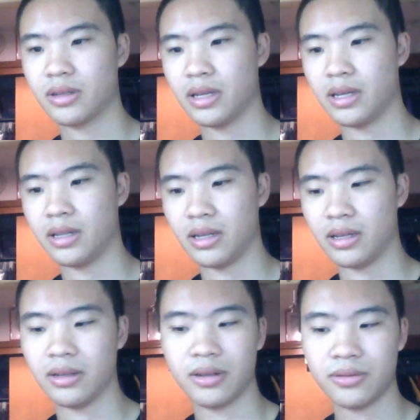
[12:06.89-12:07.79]
And
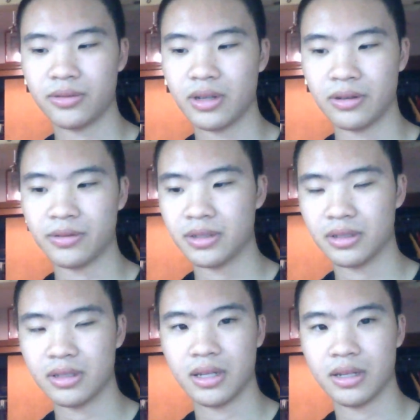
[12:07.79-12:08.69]
then ever
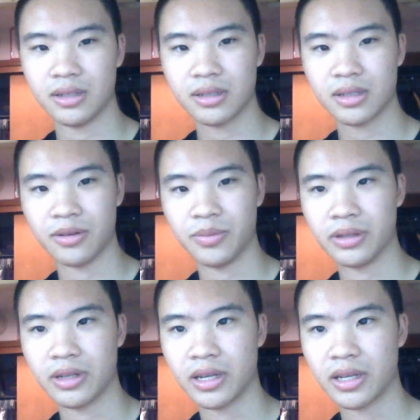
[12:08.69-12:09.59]
since then, it's kind of been
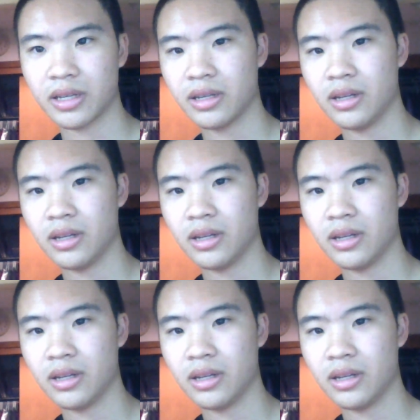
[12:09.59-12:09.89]
like,